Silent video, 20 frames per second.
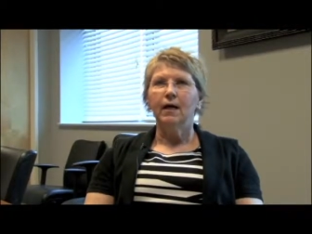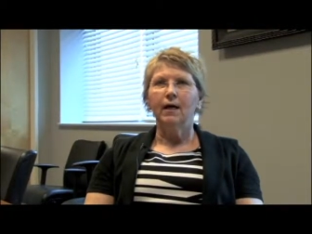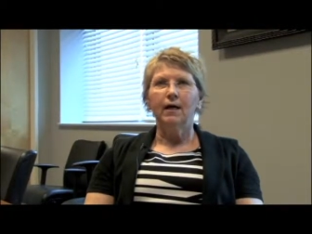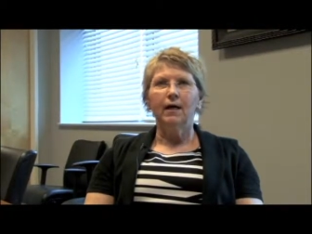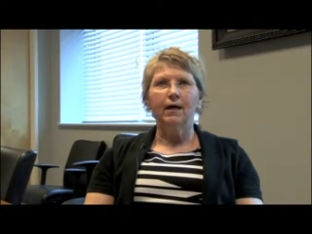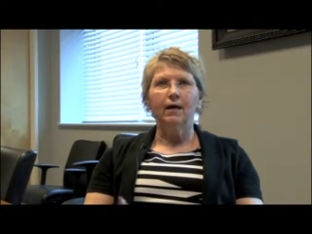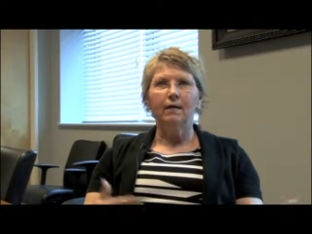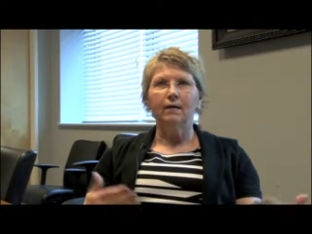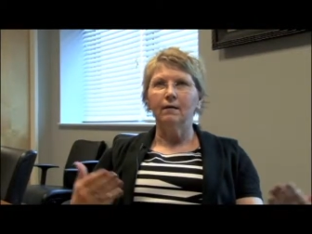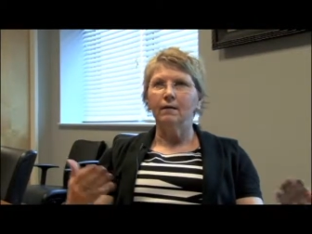
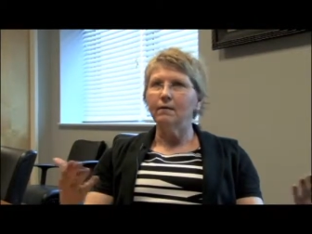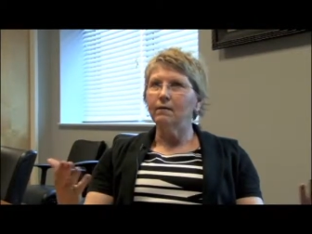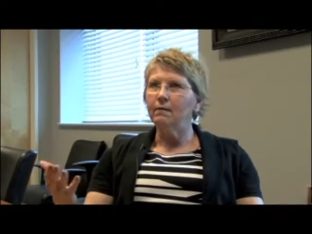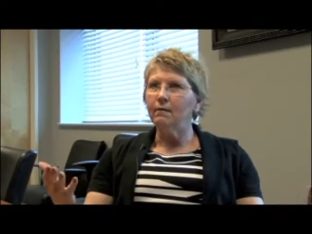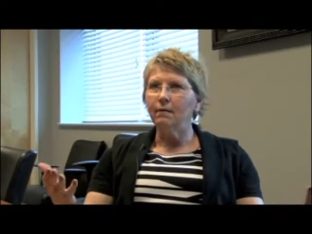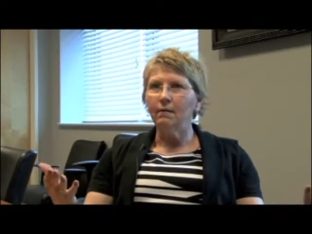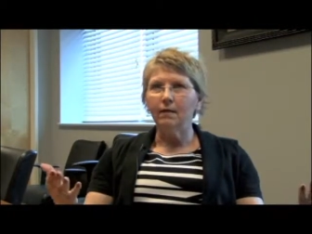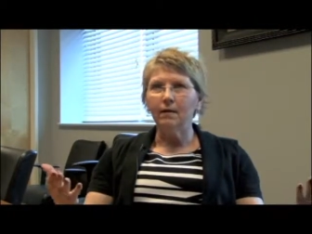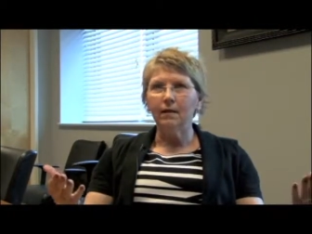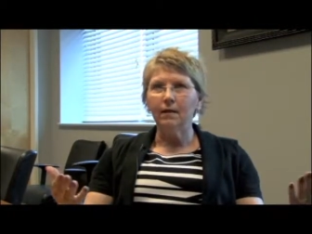And
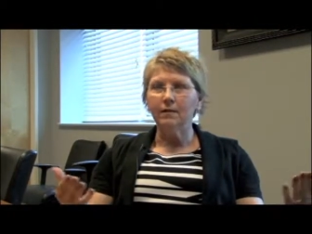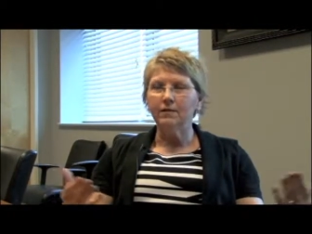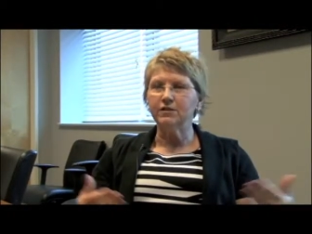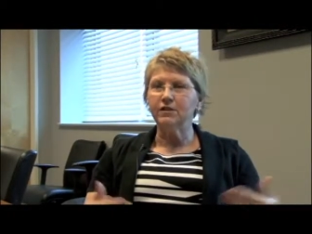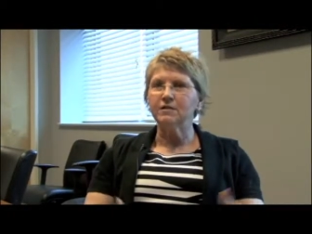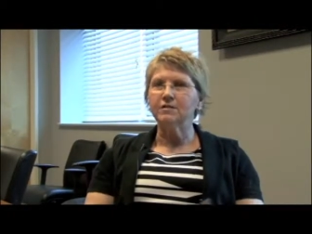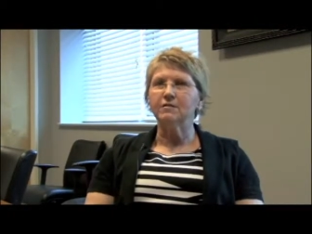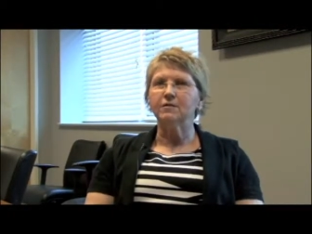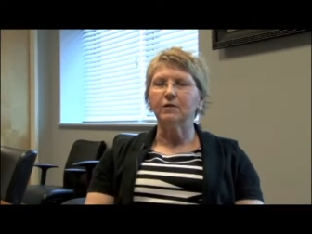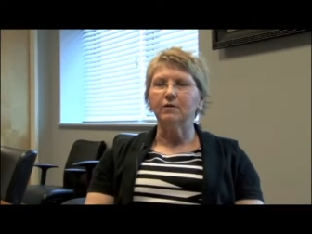it
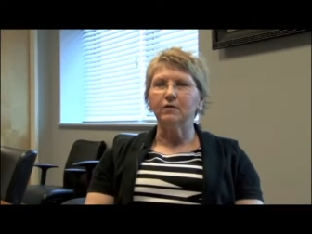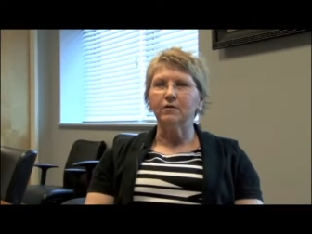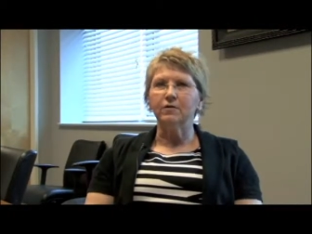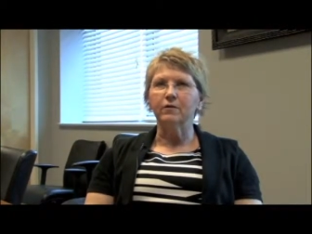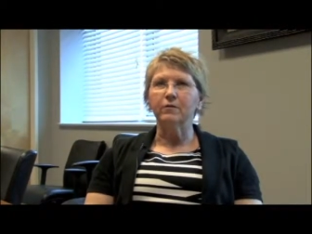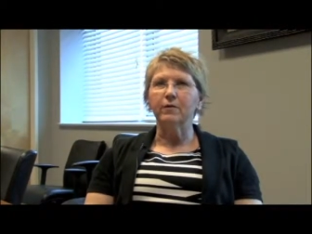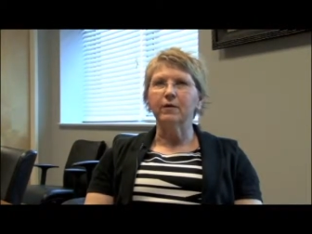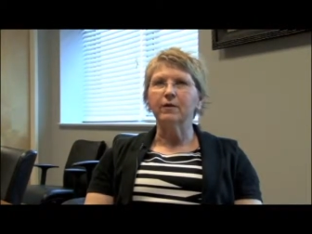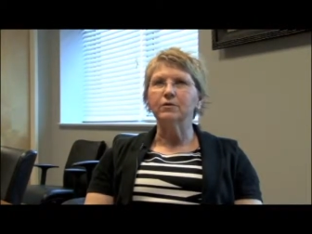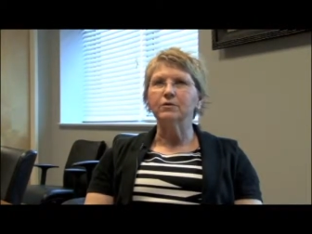just, you know,
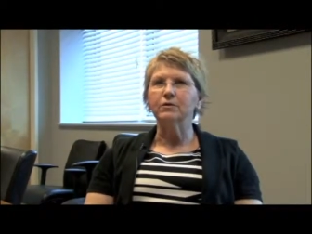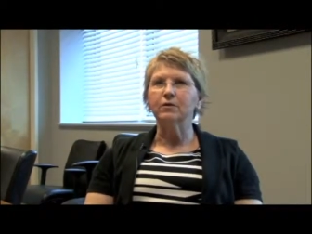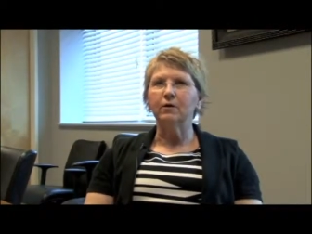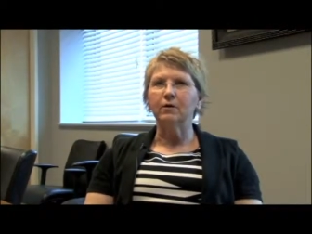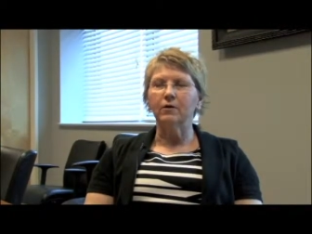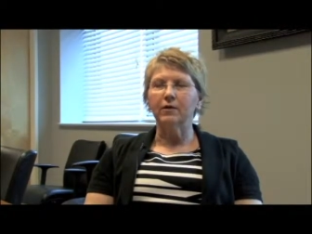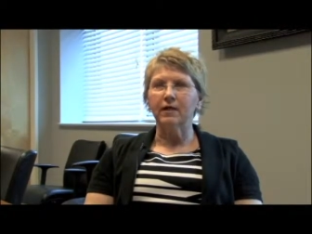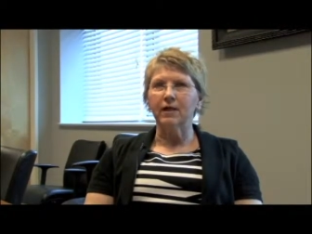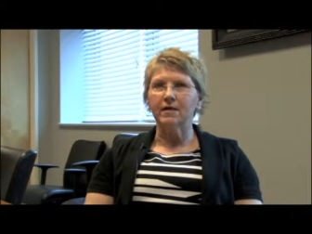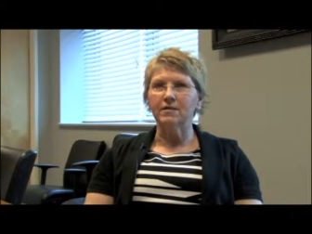three years
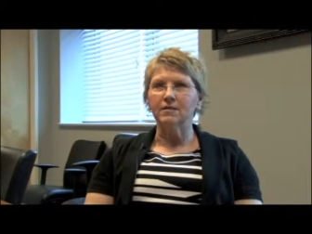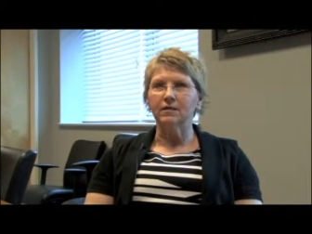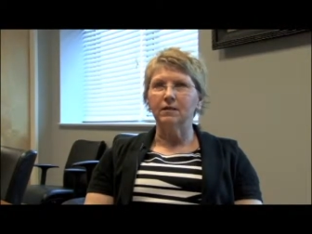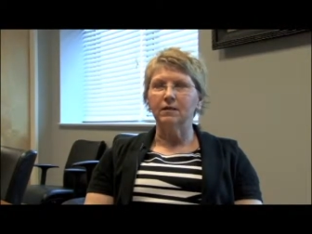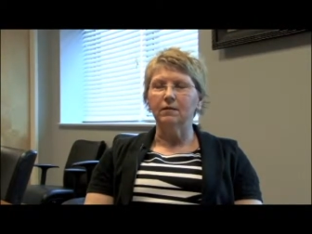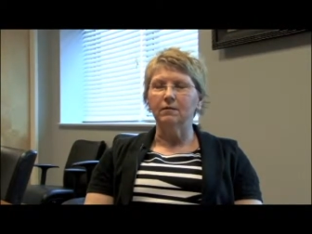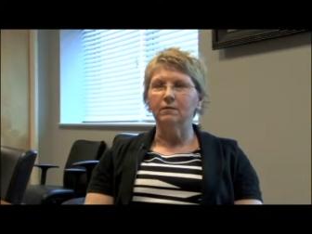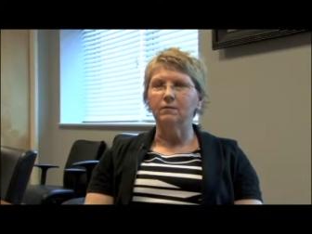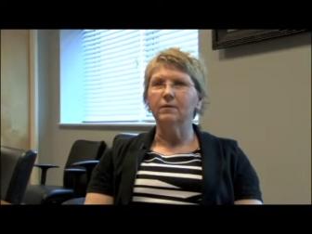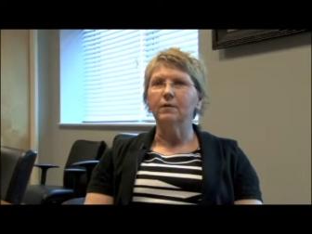ago and it hasn't
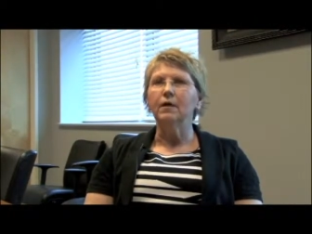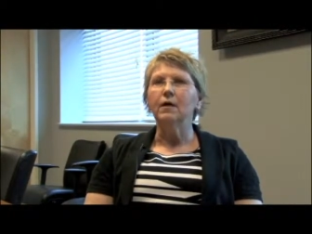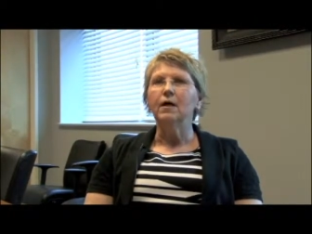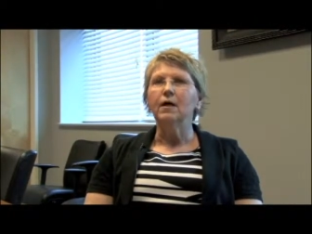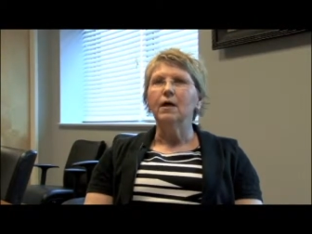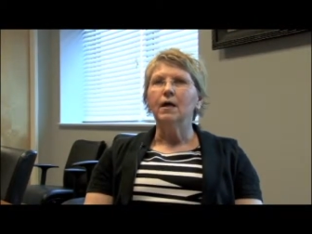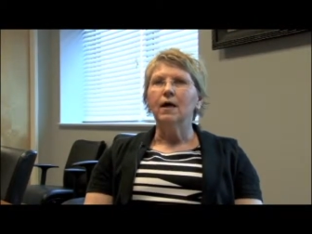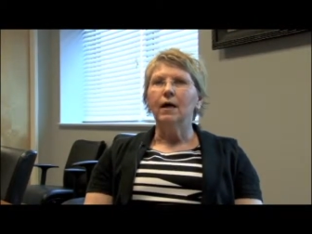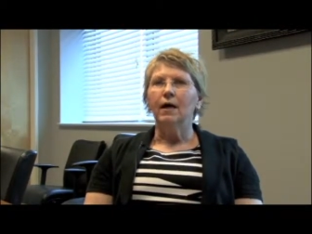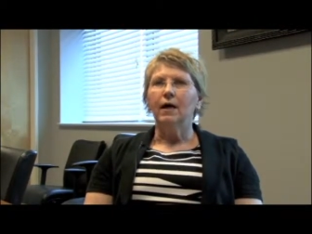healed.
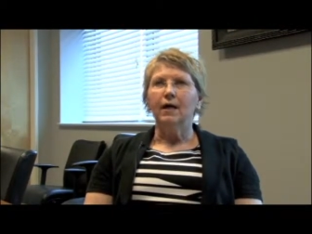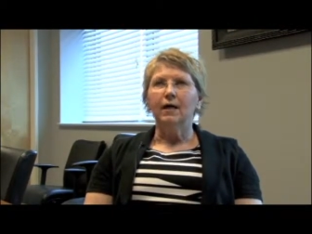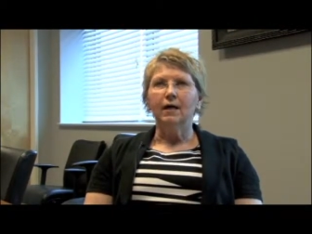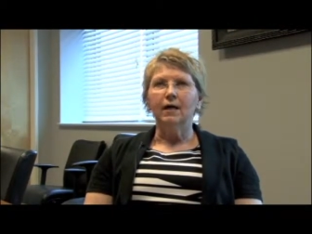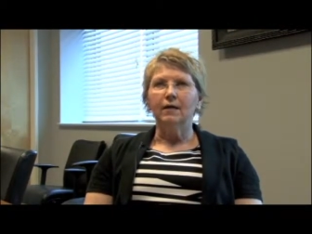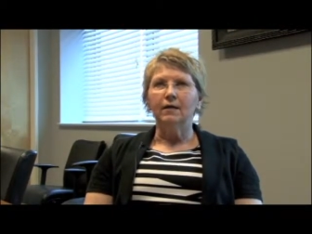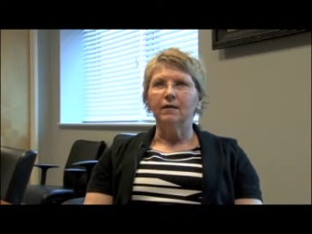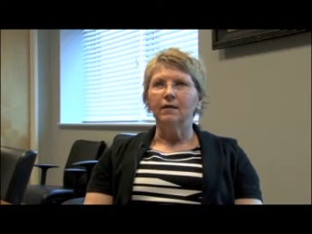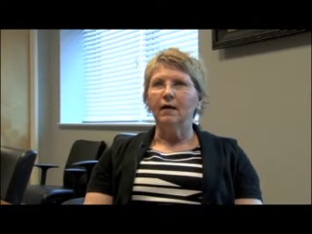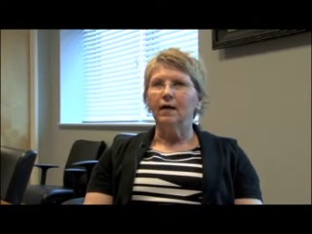
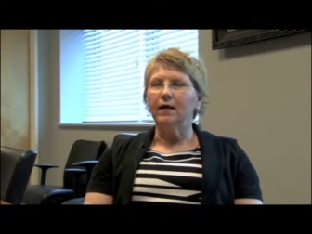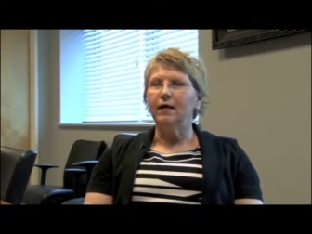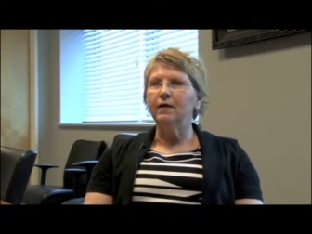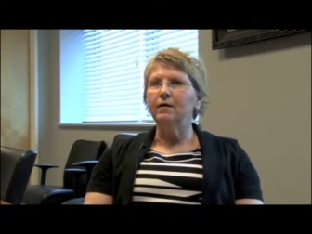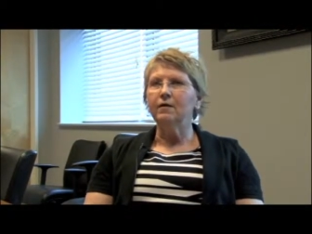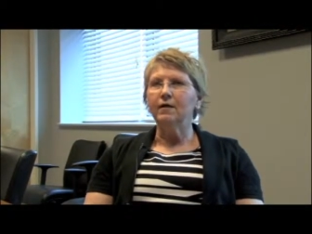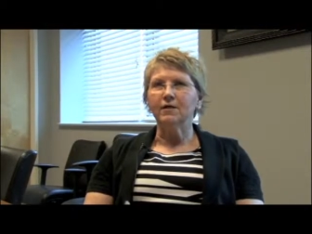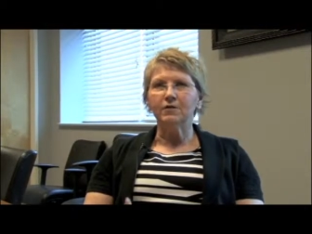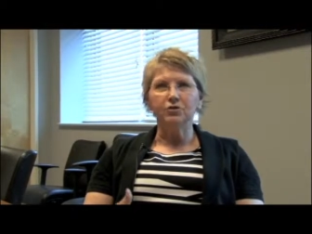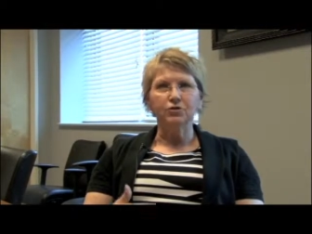And I
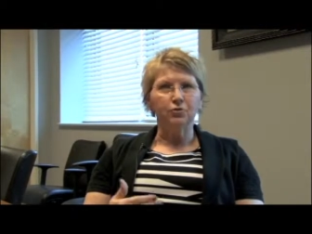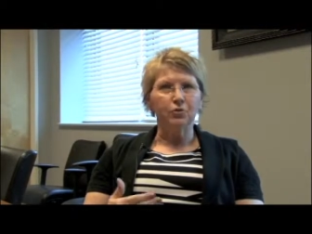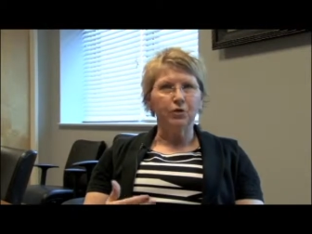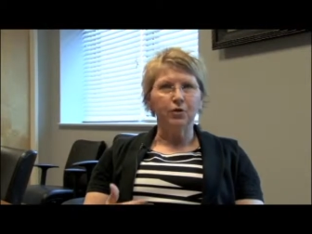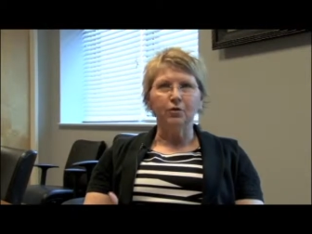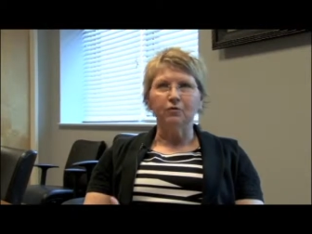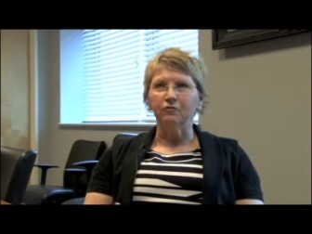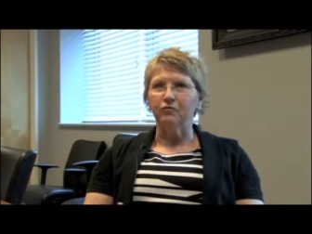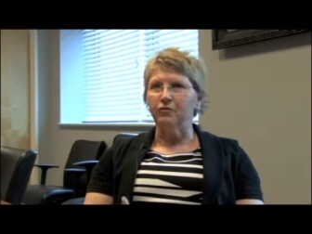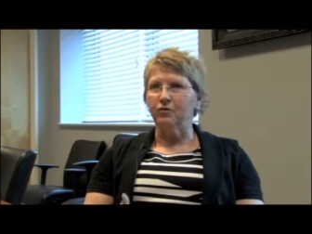hear that
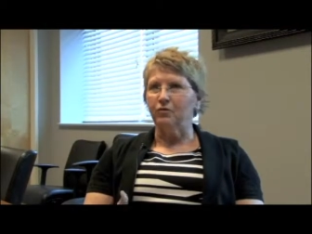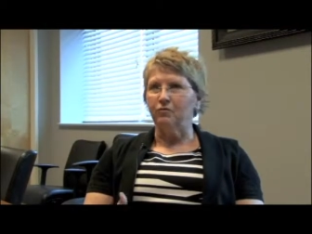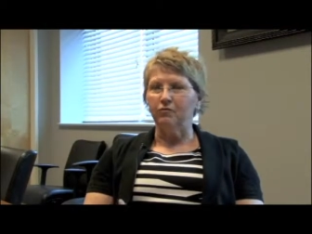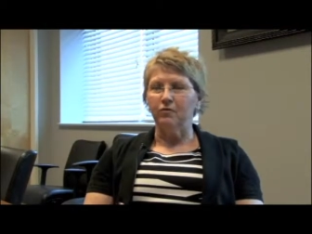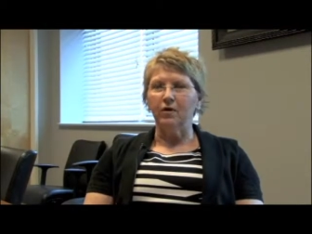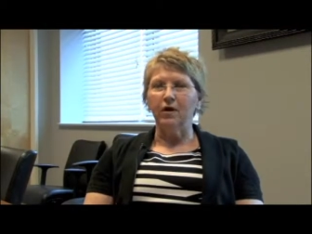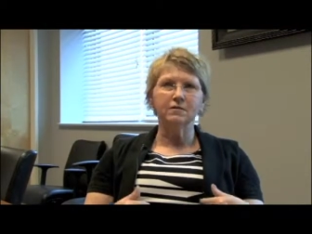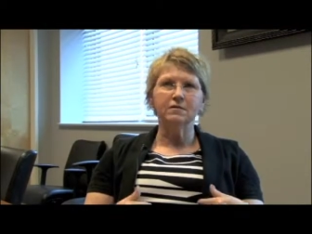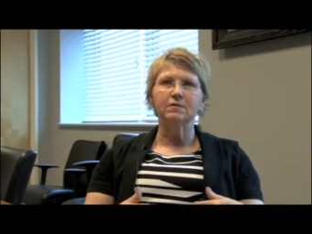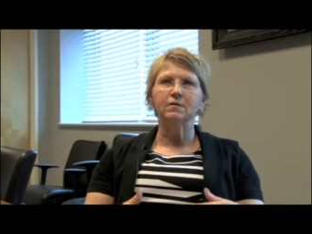story over and
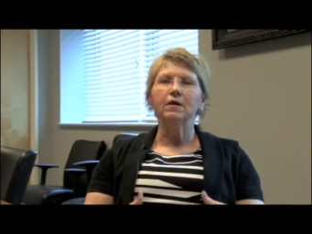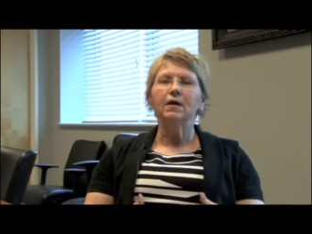over.